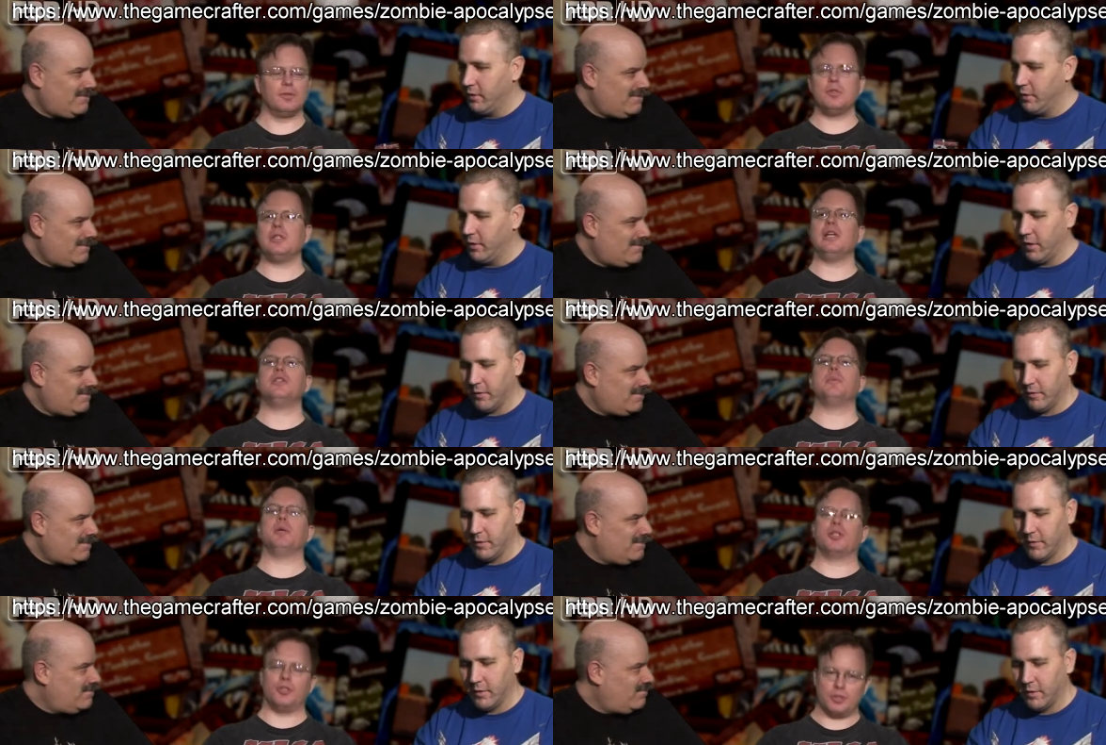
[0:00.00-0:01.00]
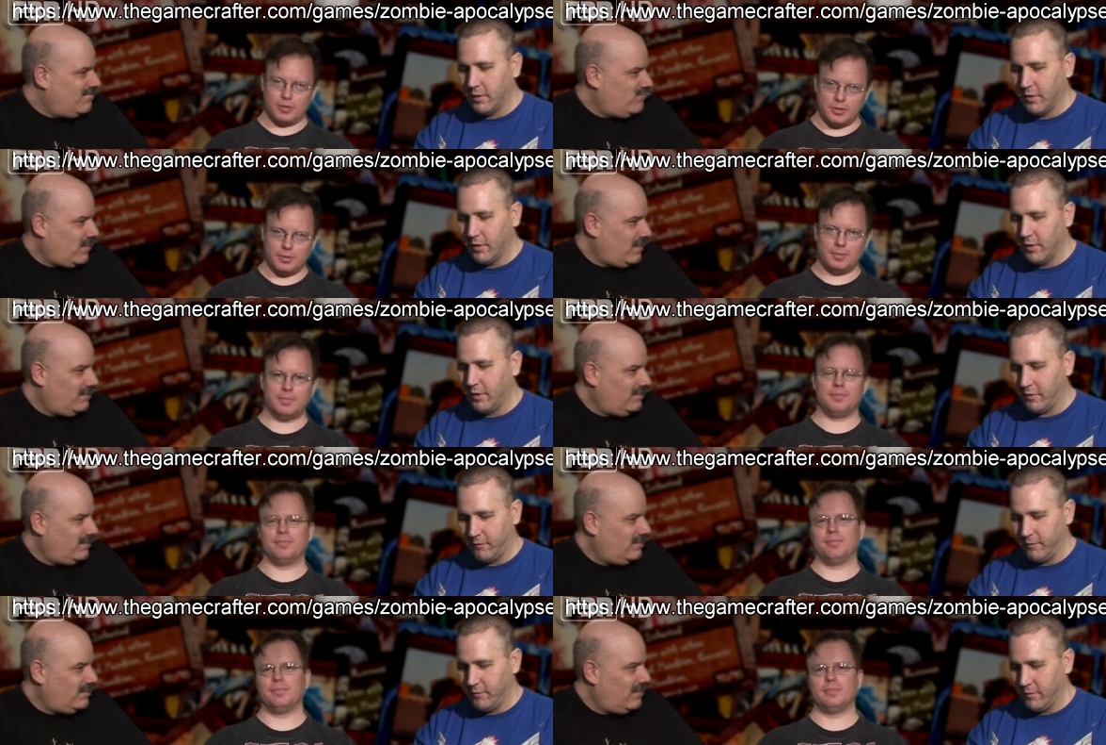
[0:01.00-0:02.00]
Speaker 1: Chris likes yeah. the pictures. No,
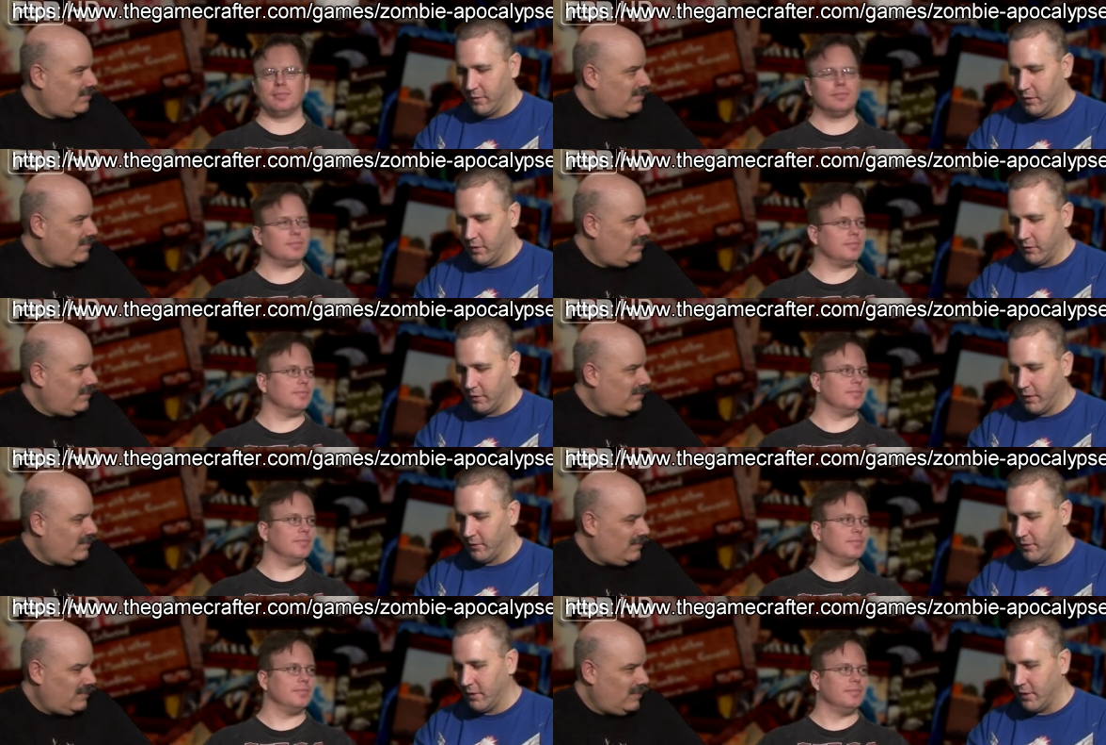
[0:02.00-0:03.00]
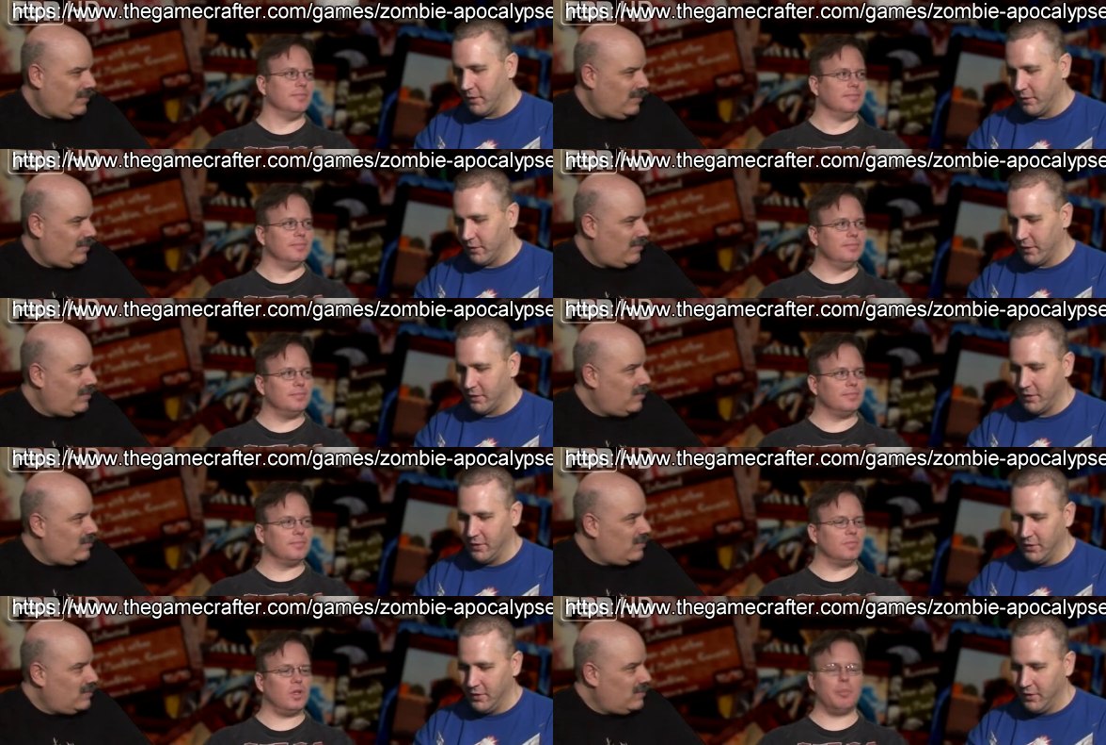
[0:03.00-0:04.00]
oh, it's nicely done. Like,
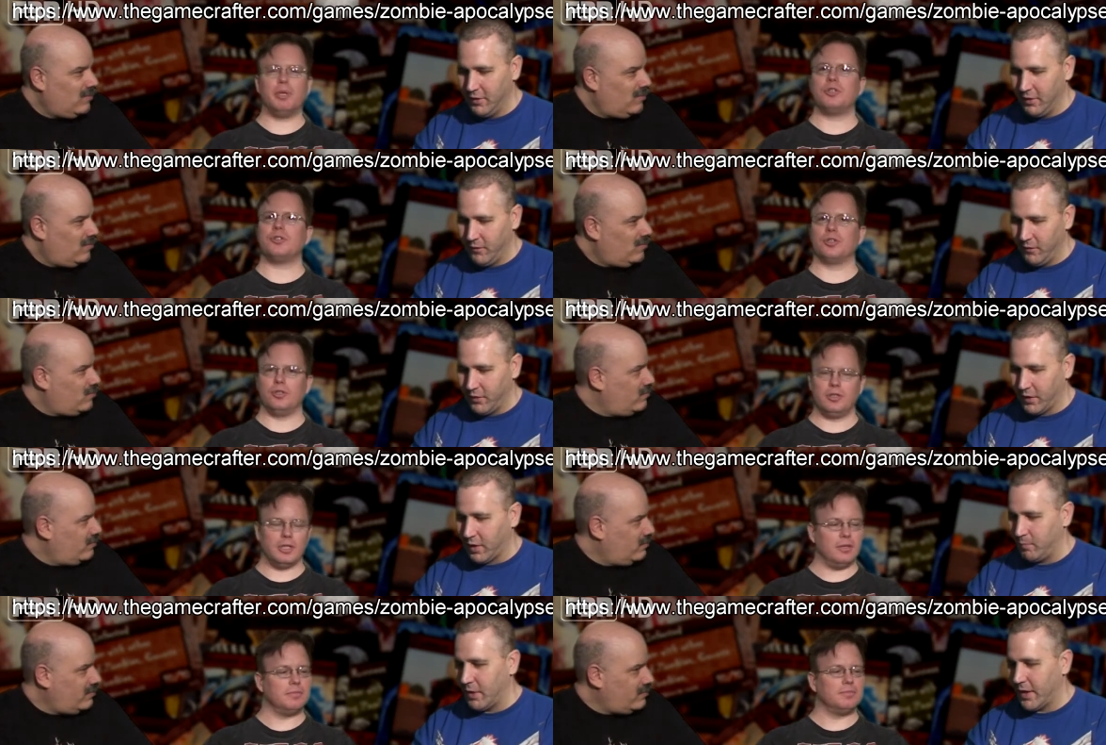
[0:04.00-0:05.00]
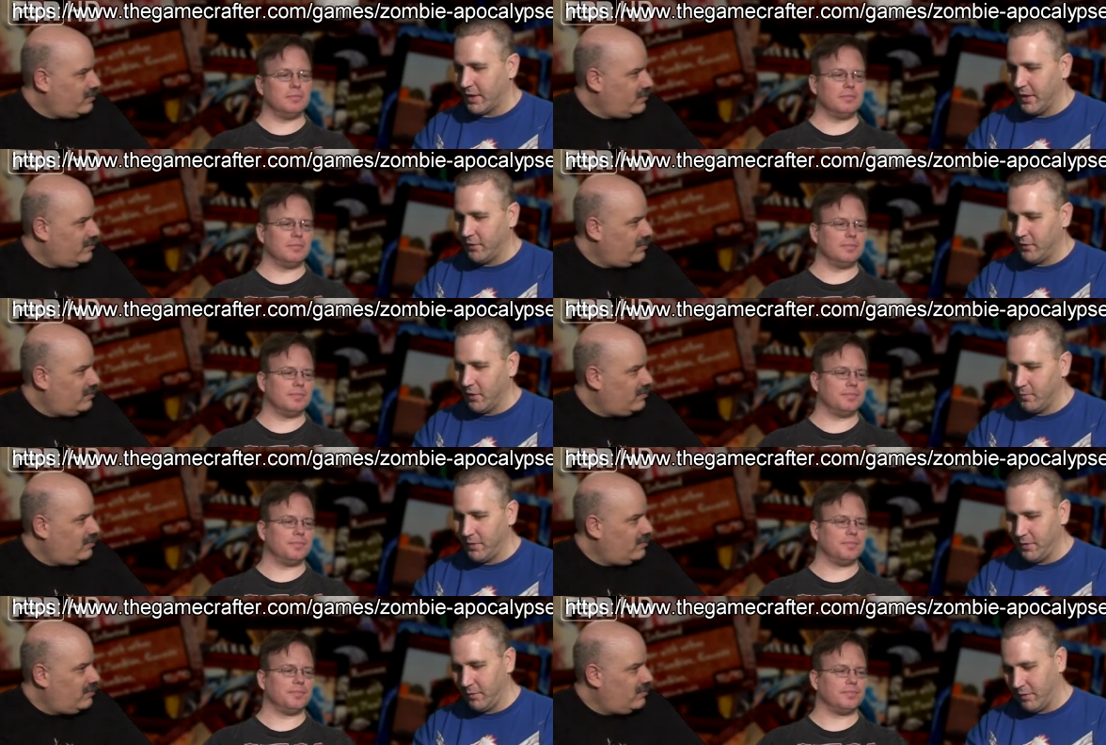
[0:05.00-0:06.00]
well, the pictures are good. You yeah. got a black-eyed
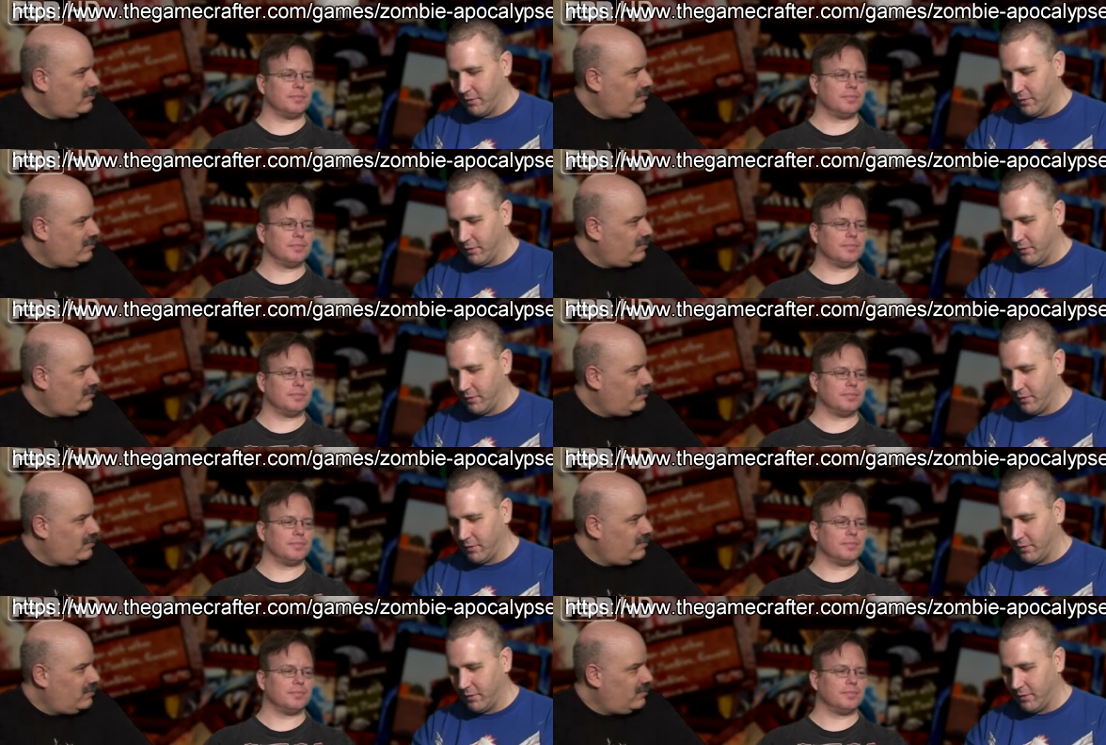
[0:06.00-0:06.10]
zombie.